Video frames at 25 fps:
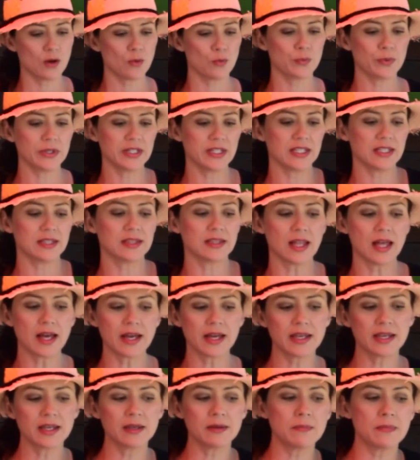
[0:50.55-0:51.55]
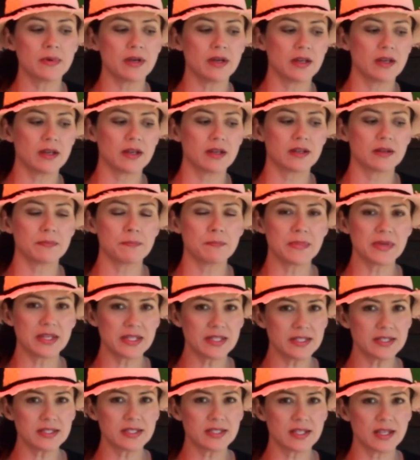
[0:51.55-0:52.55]
We need lime,
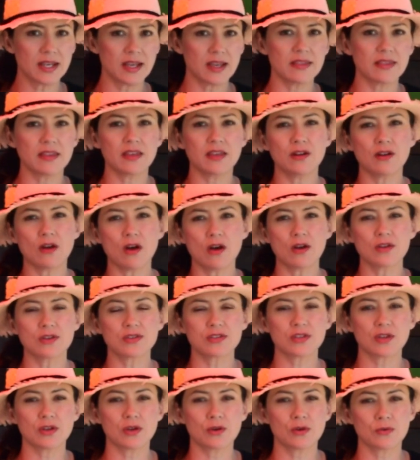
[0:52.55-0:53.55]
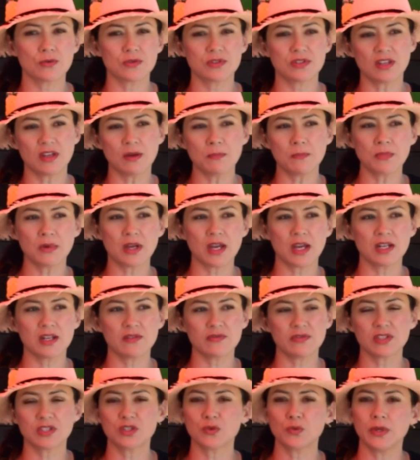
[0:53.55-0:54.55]
mint, and then also some kind
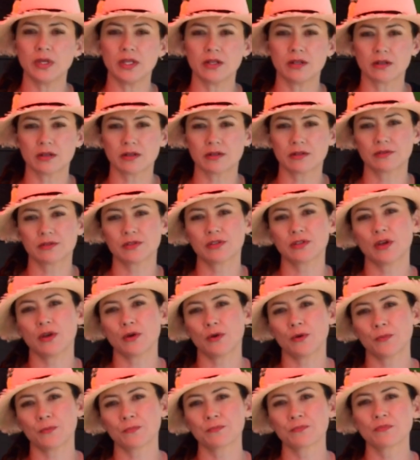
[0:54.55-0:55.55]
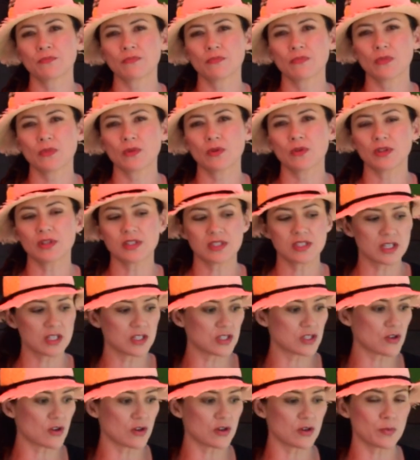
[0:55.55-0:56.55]
of a sweetener. So let's
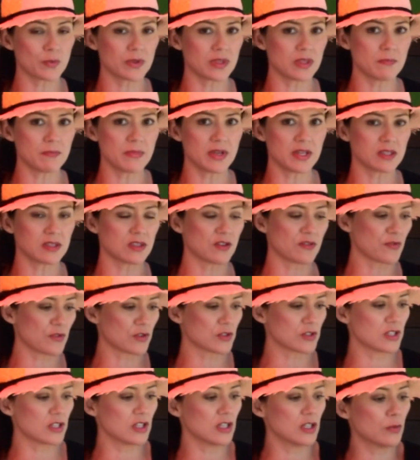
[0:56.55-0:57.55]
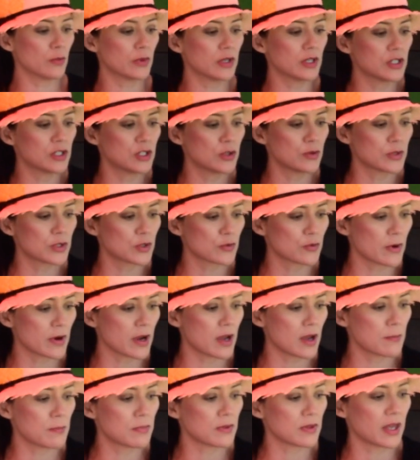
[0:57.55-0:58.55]
get started with the mint. The first thing you want to do is
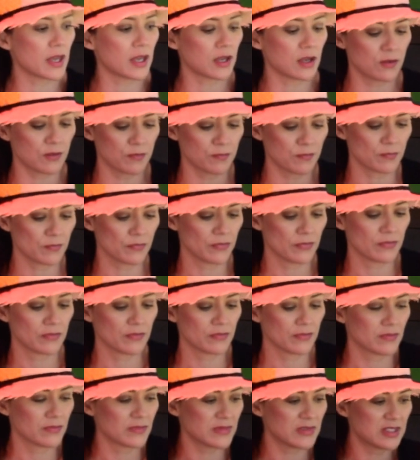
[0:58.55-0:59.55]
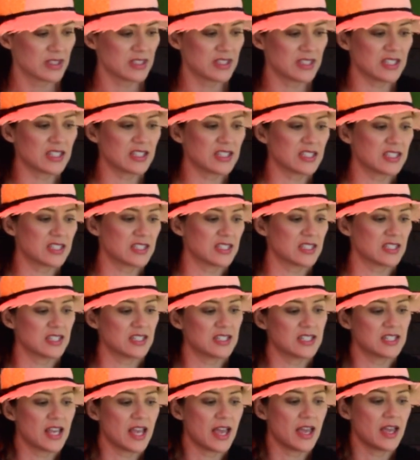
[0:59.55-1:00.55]
grab like 6
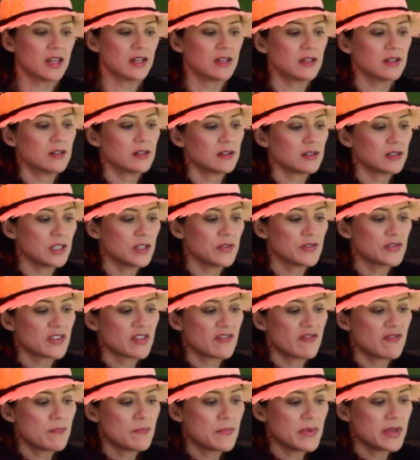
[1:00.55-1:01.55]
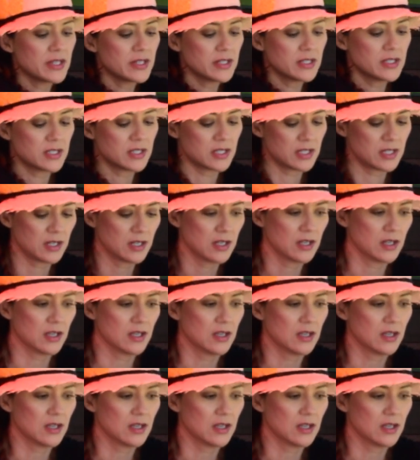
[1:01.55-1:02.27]
to 10 leaves of mint.